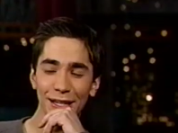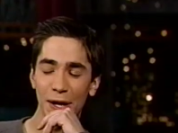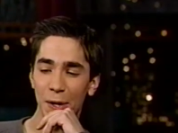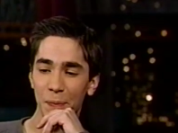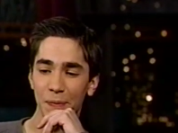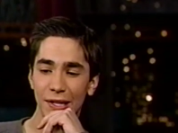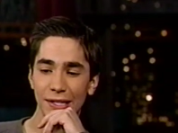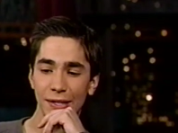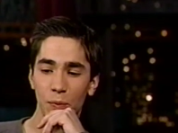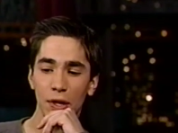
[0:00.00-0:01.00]
um, he
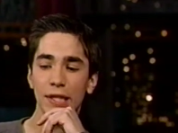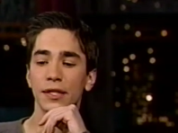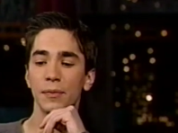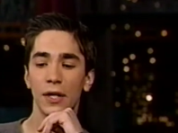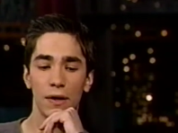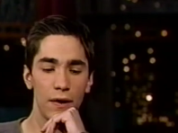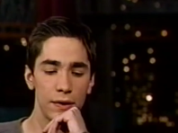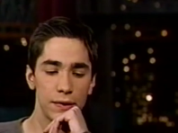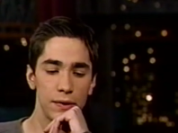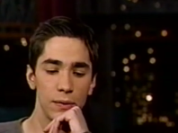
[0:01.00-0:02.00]
said, well, it's going to be
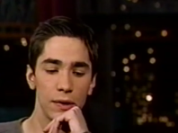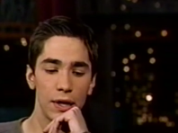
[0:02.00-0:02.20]
hard to do.